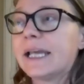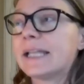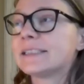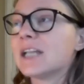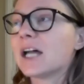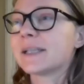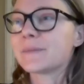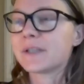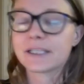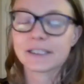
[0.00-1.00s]
it's not
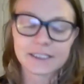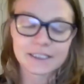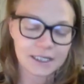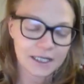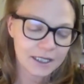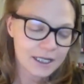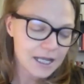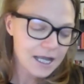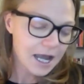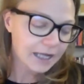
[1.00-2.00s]
something that
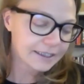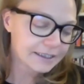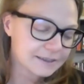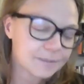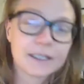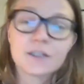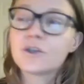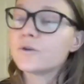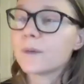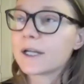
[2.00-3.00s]
I can speak
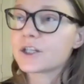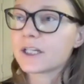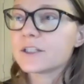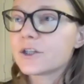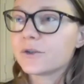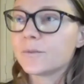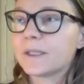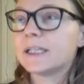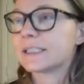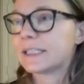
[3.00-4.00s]
too much into
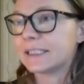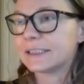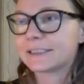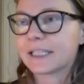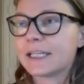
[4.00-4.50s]
because it is